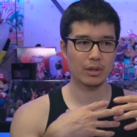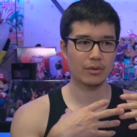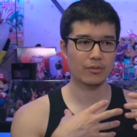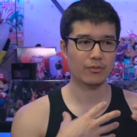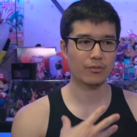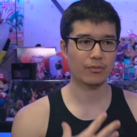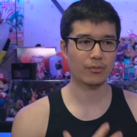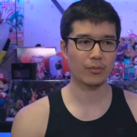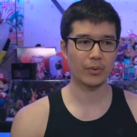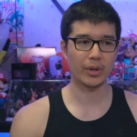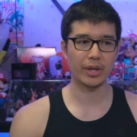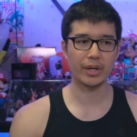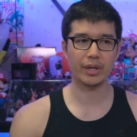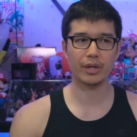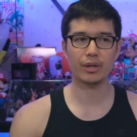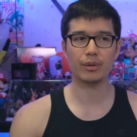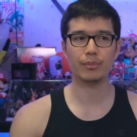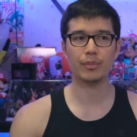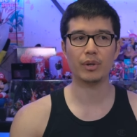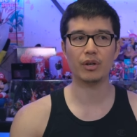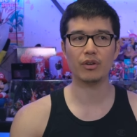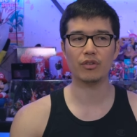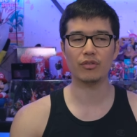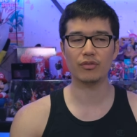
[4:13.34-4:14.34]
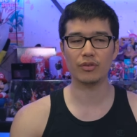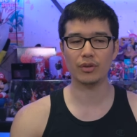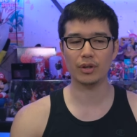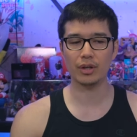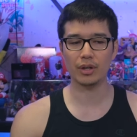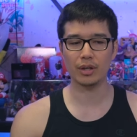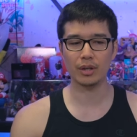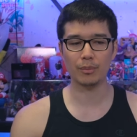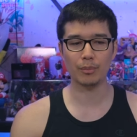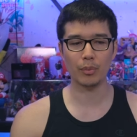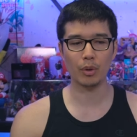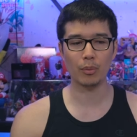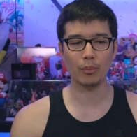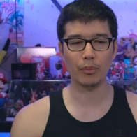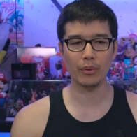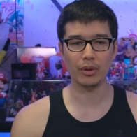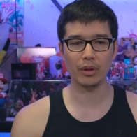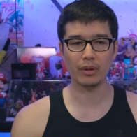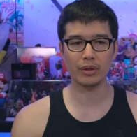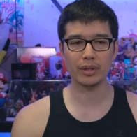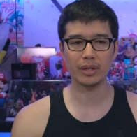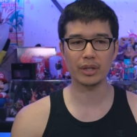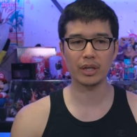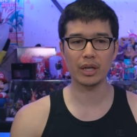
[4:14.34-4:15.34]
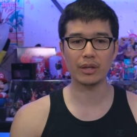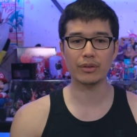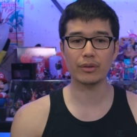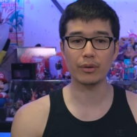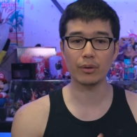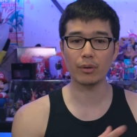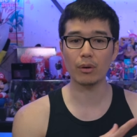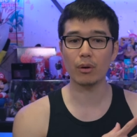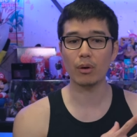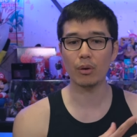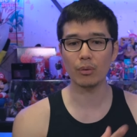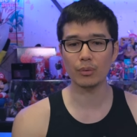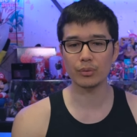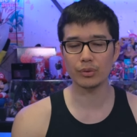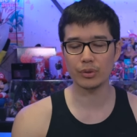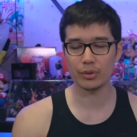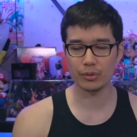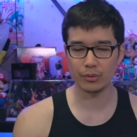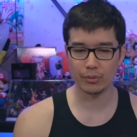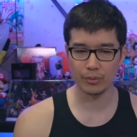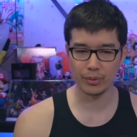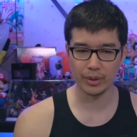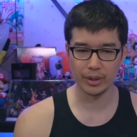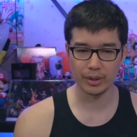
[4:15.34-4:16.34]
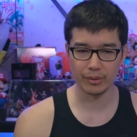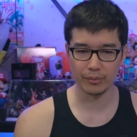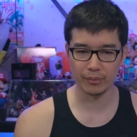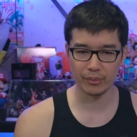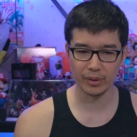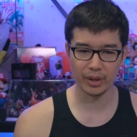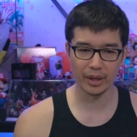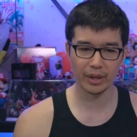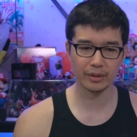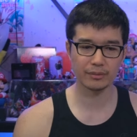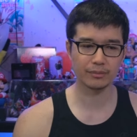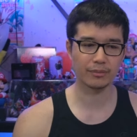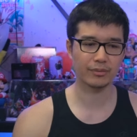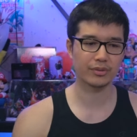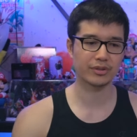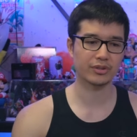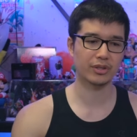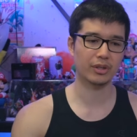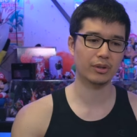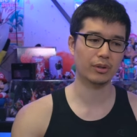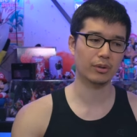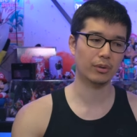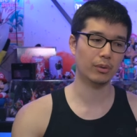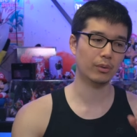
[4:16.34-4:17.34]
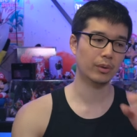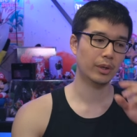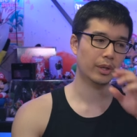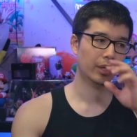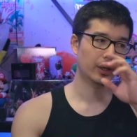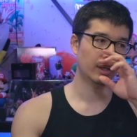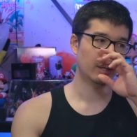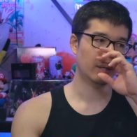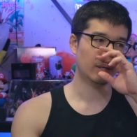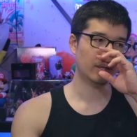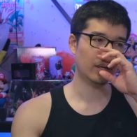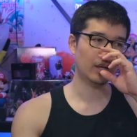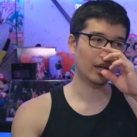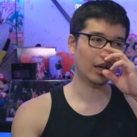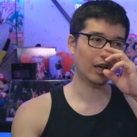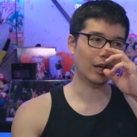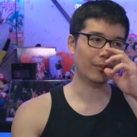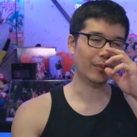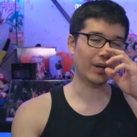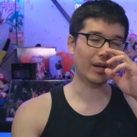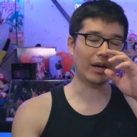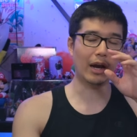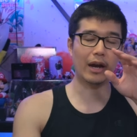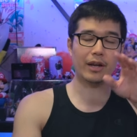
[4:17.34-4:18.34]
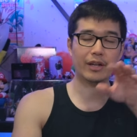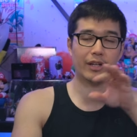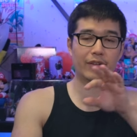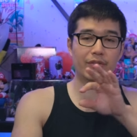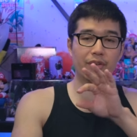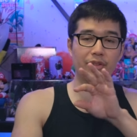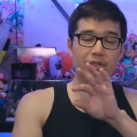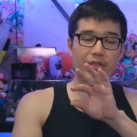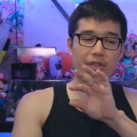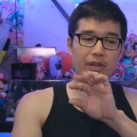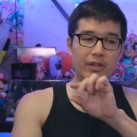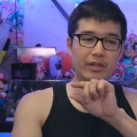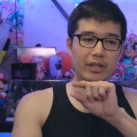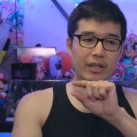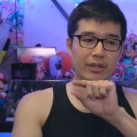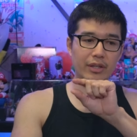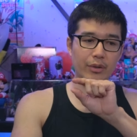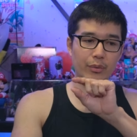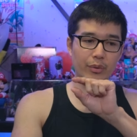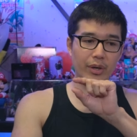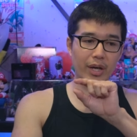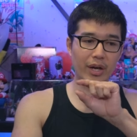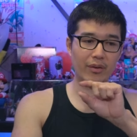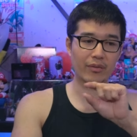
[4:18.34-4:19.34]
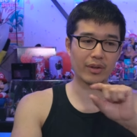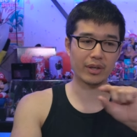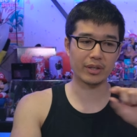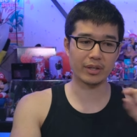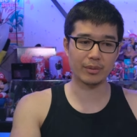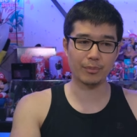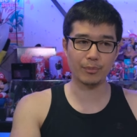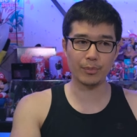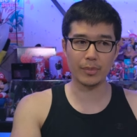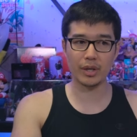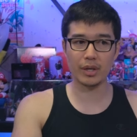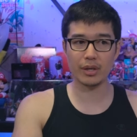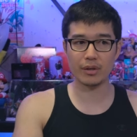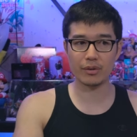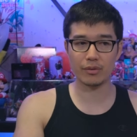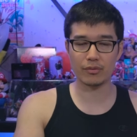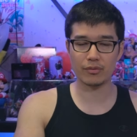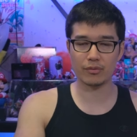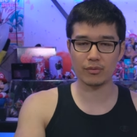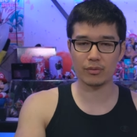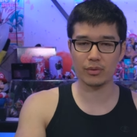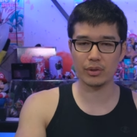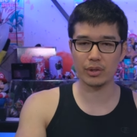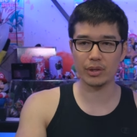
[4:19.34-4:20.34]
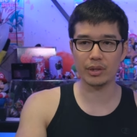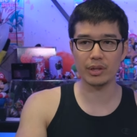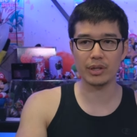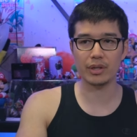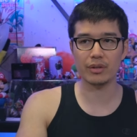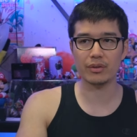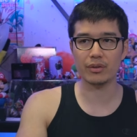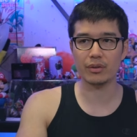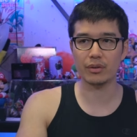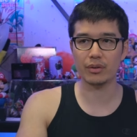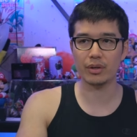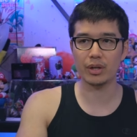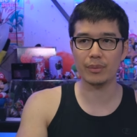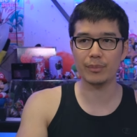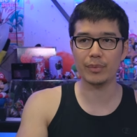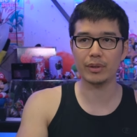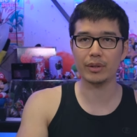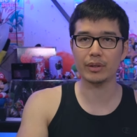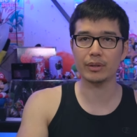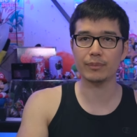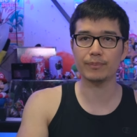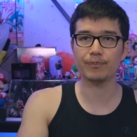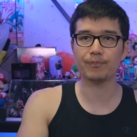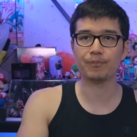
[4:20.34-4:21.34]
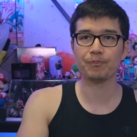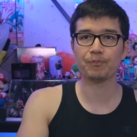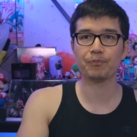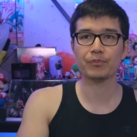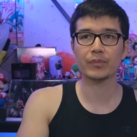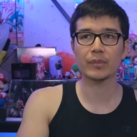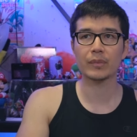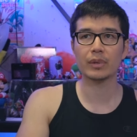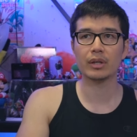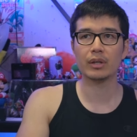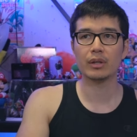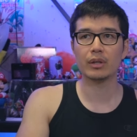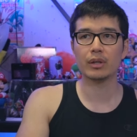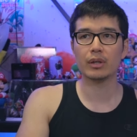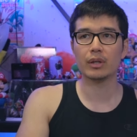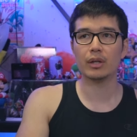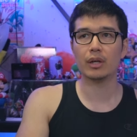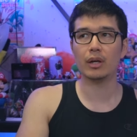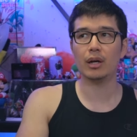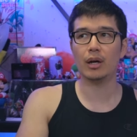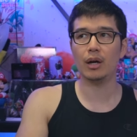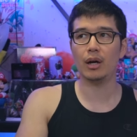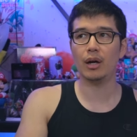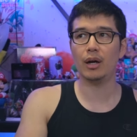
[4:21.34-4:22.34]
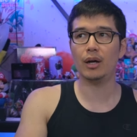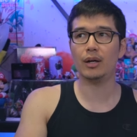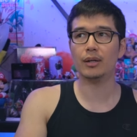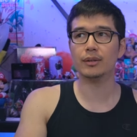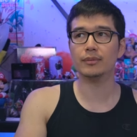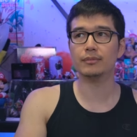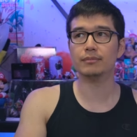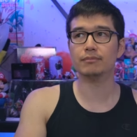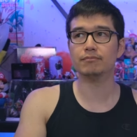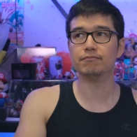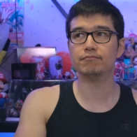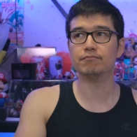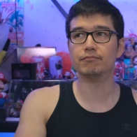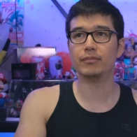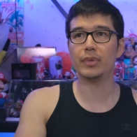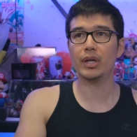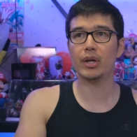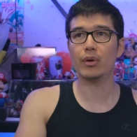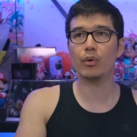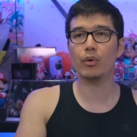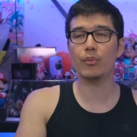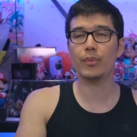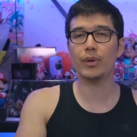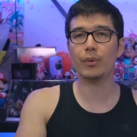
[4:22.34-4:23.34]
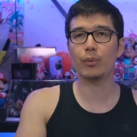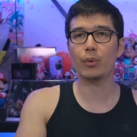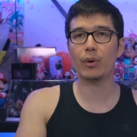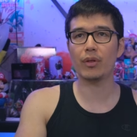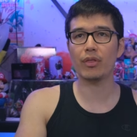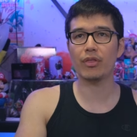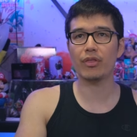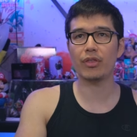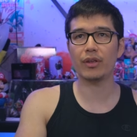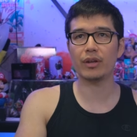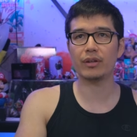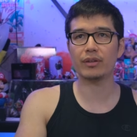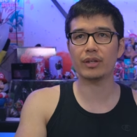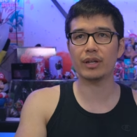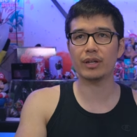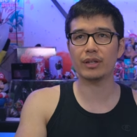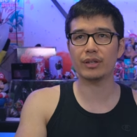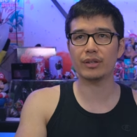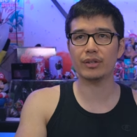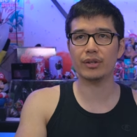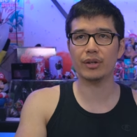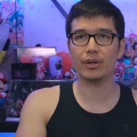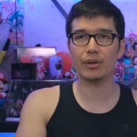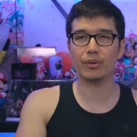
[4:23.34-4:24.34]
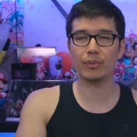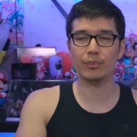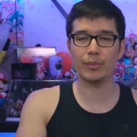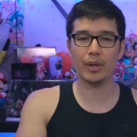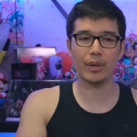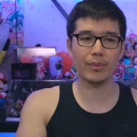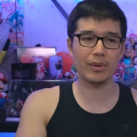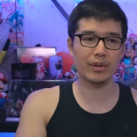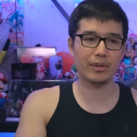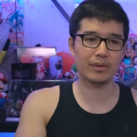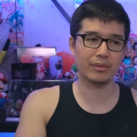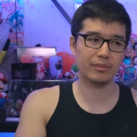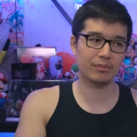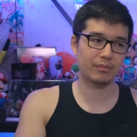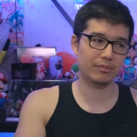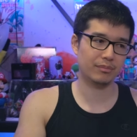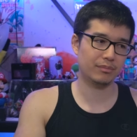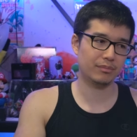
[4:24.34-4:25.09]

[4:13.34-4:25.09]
freedom of uh, mobility in their own degree, right? So um, I, I, didn't even think that they would have like a meter for it either. I mean, um, it would be one thing that you know maybe,